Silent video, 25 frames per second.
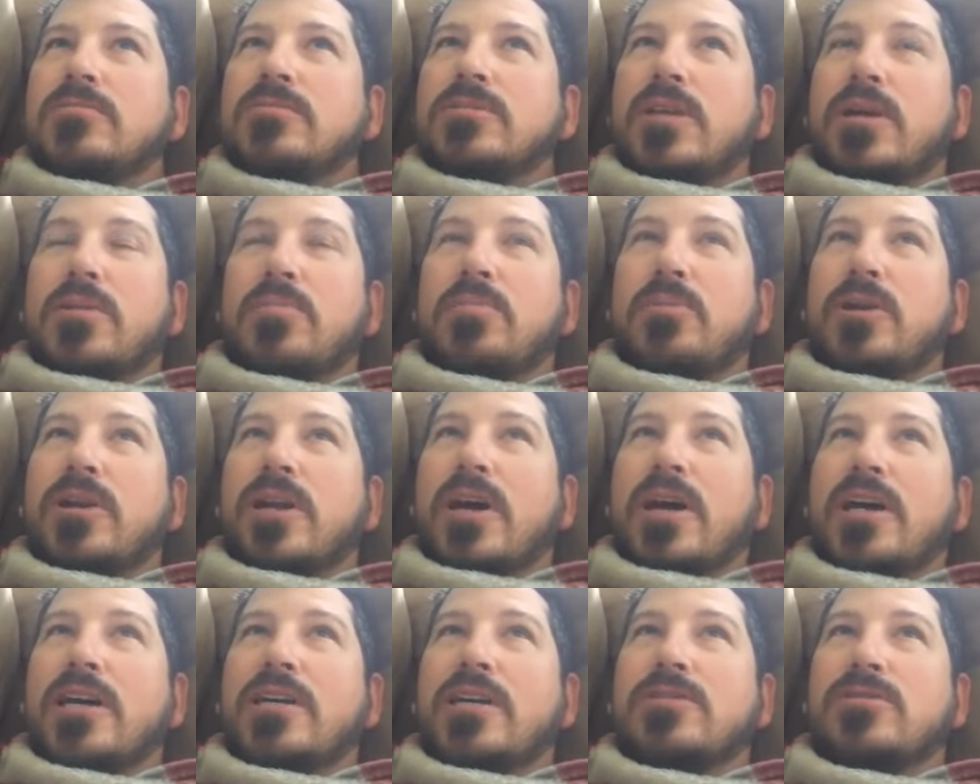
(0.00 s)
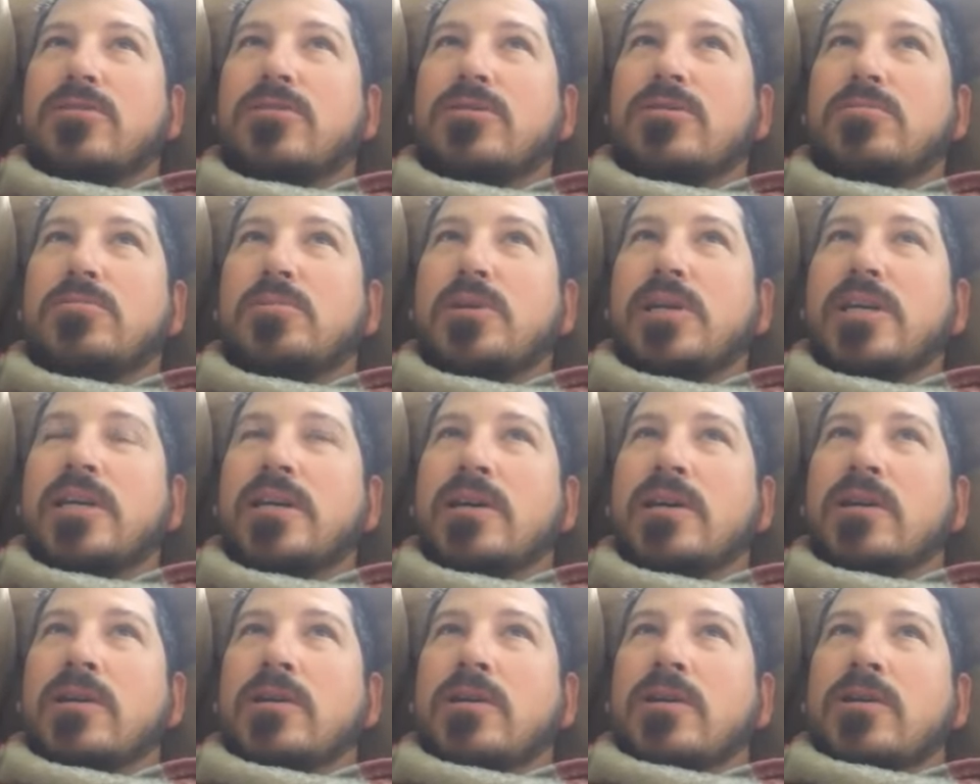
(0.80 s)
Sampradāya, so to
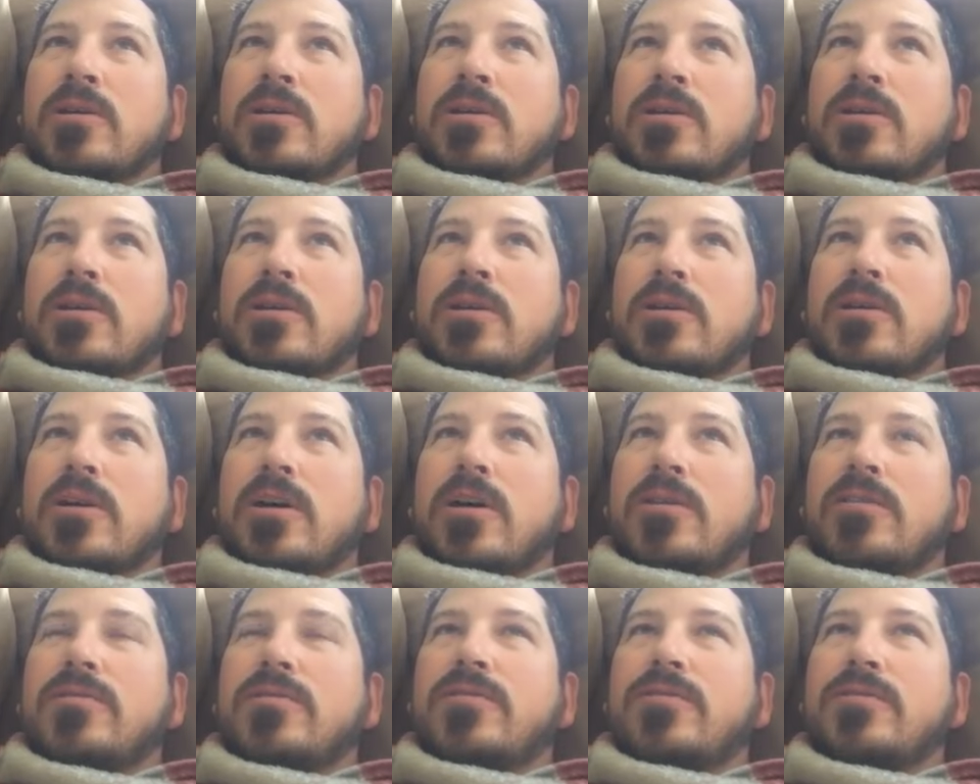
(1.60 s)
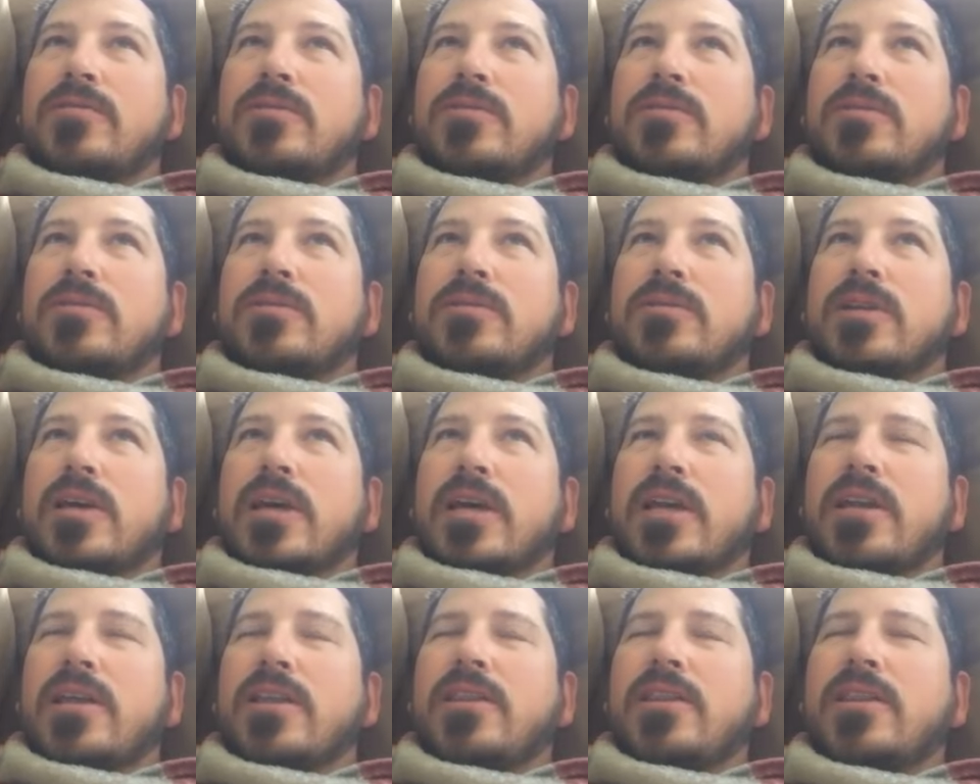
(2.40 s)
speak, and
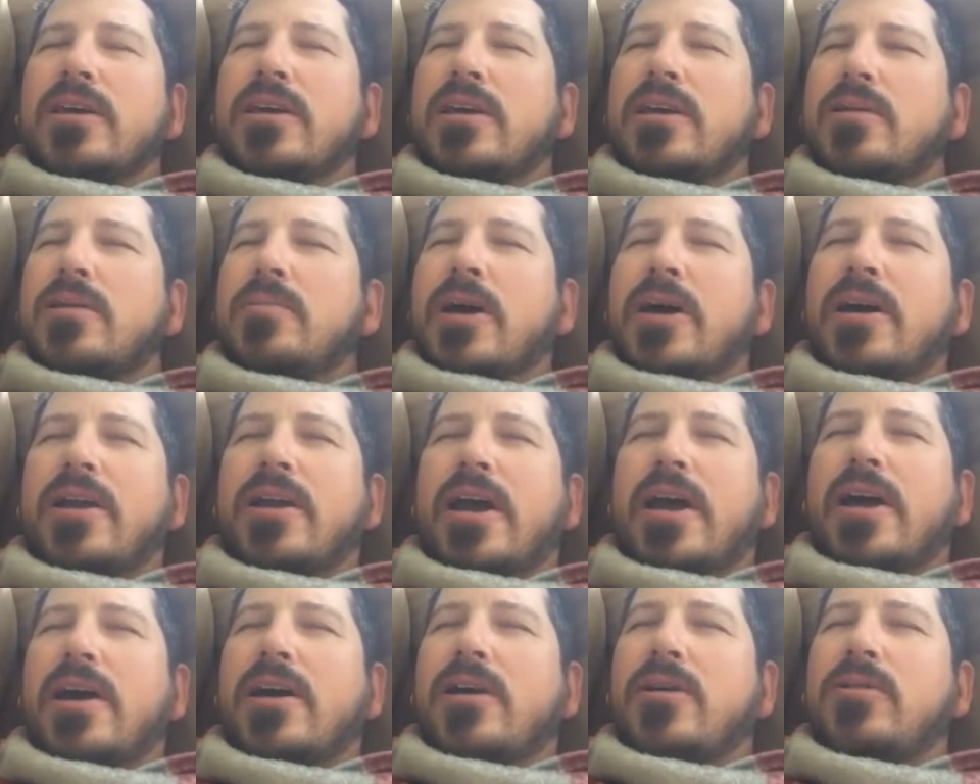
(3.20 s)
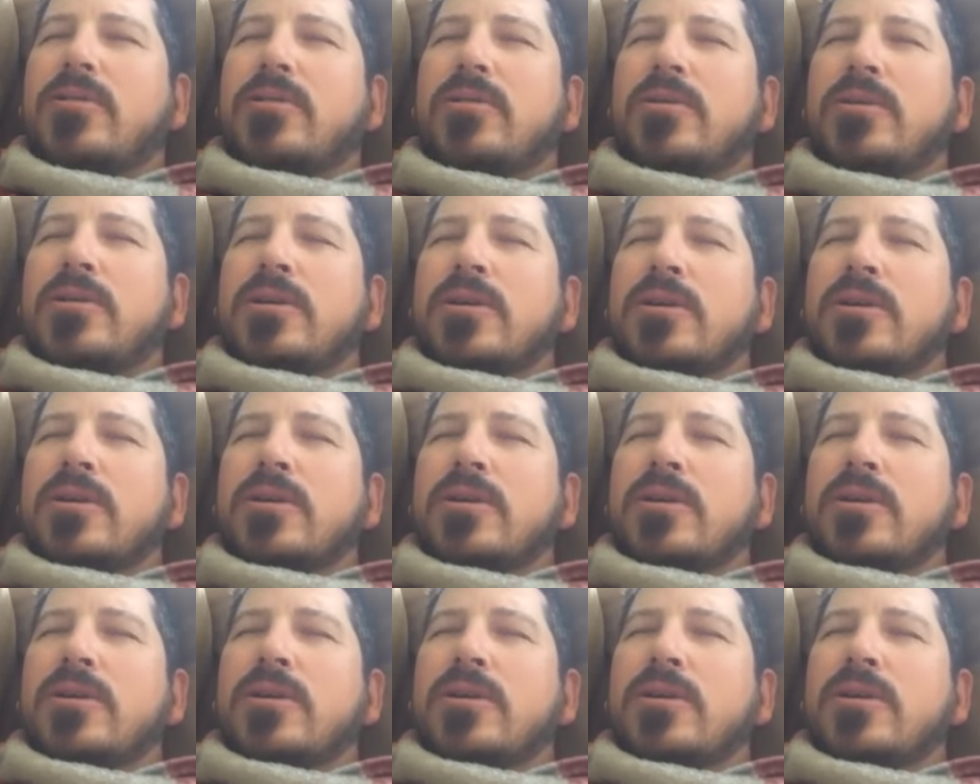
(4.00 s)
thinking about how